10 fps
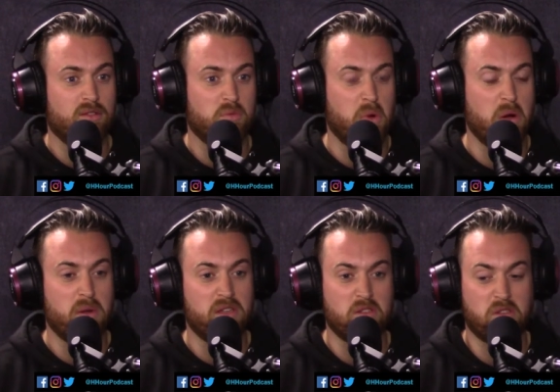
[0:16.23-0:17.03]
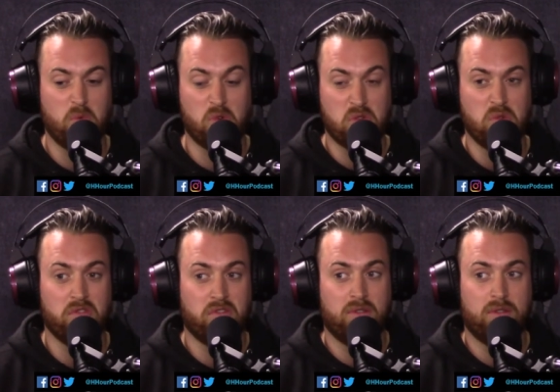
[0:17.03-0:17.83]
as well. It's just more
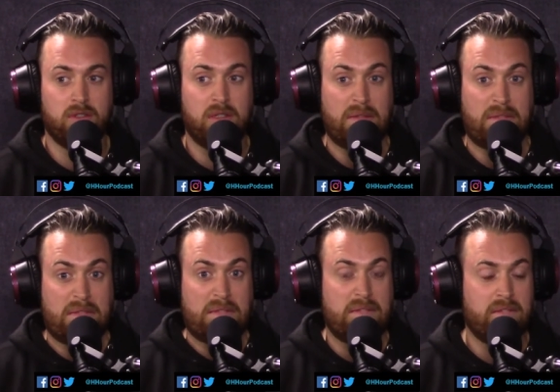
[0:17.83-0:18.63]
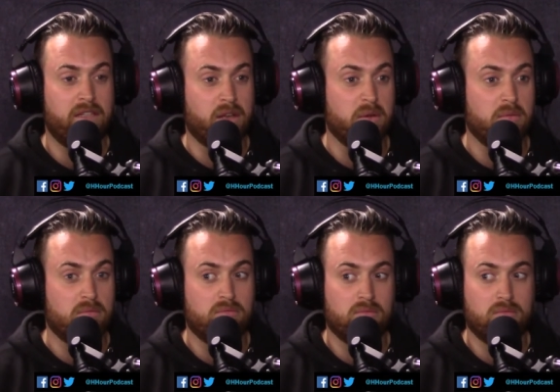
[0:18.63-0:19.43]
sort of, you know,
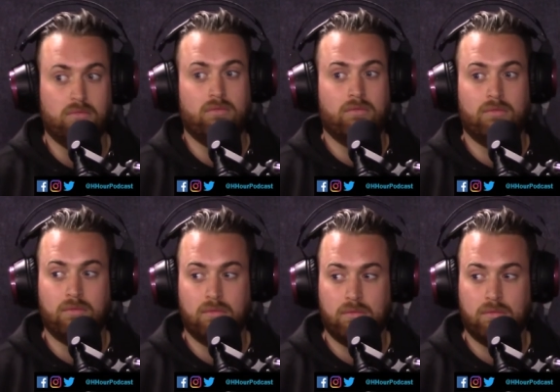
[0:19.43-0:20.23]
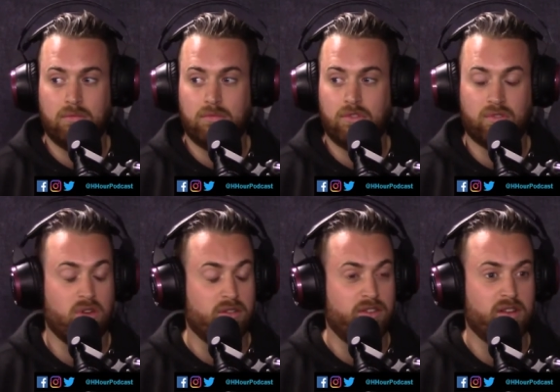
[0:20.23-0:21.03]
just
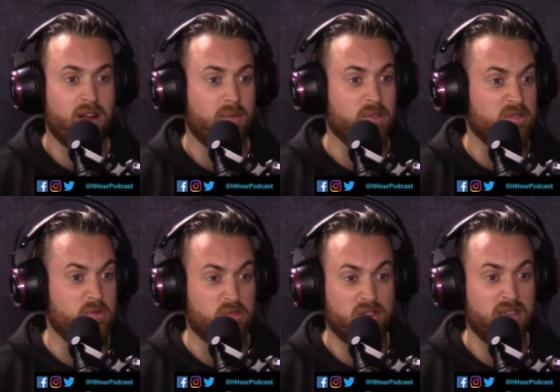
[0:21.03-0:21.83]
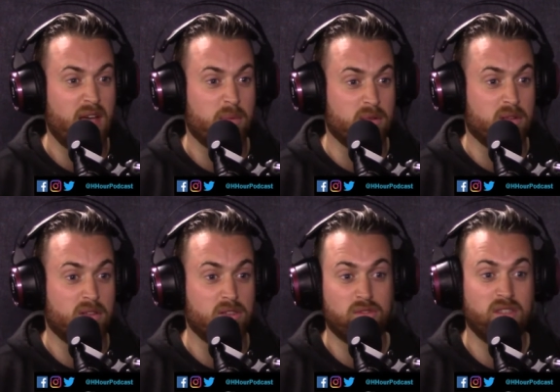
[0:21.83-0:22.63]
trying to figure out what's really happened.
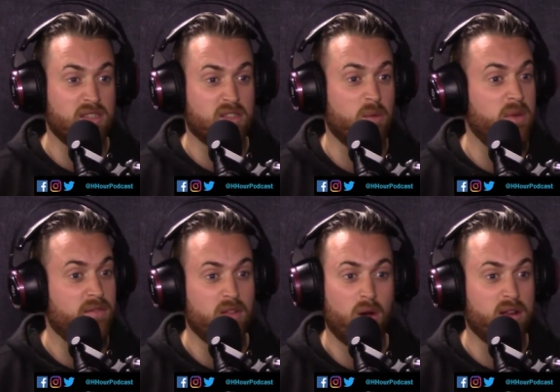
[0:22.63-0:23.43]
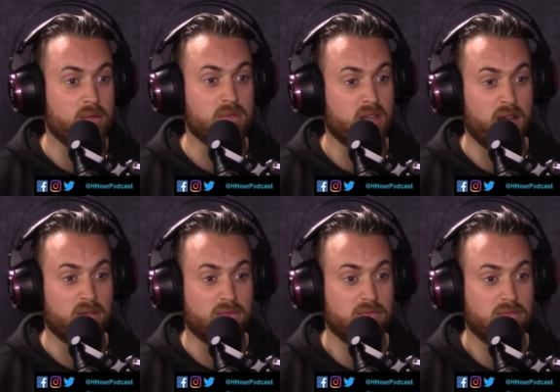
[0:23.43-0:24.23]
Because obviously at this time we have no idea what's
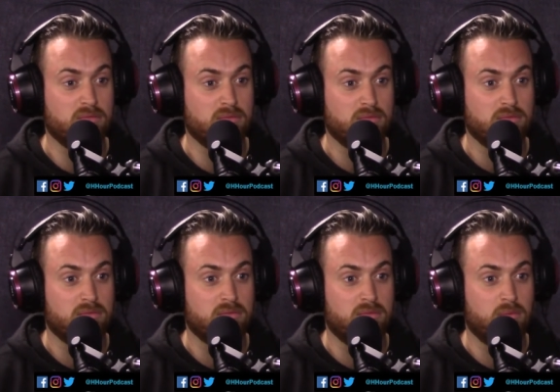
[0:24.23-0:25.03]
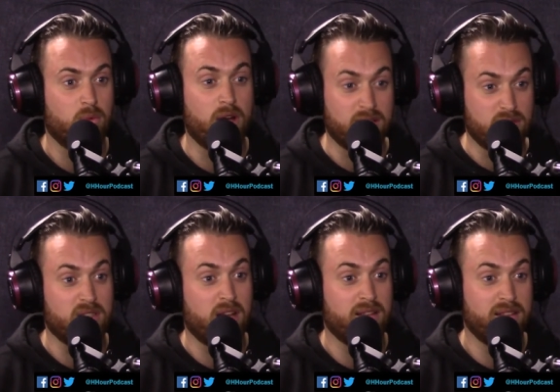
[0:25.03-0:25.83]
going on. What actually
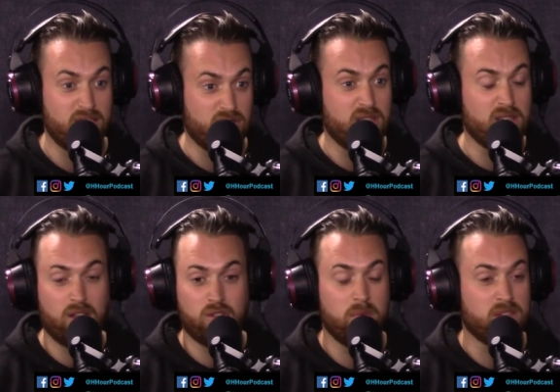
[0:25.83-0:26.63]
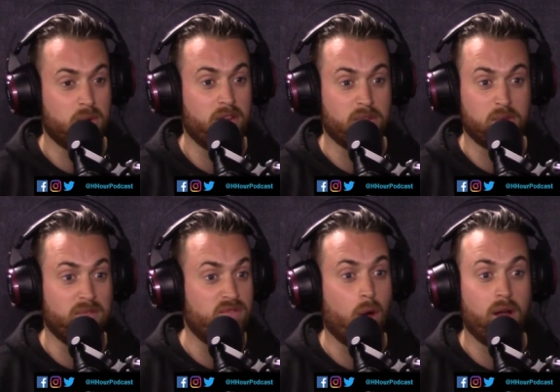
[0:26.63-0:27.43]
is going, literally 100 meters away from us,
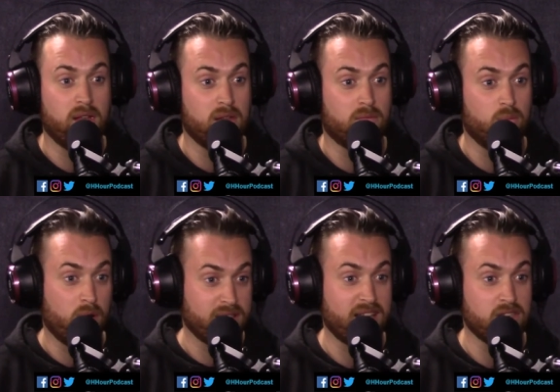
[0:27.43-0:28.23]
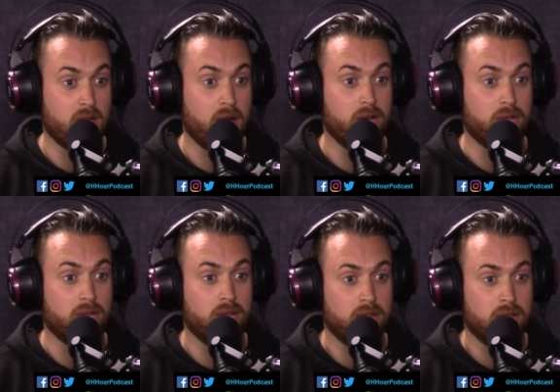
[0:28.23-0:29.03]
we have no idea what is actually going on.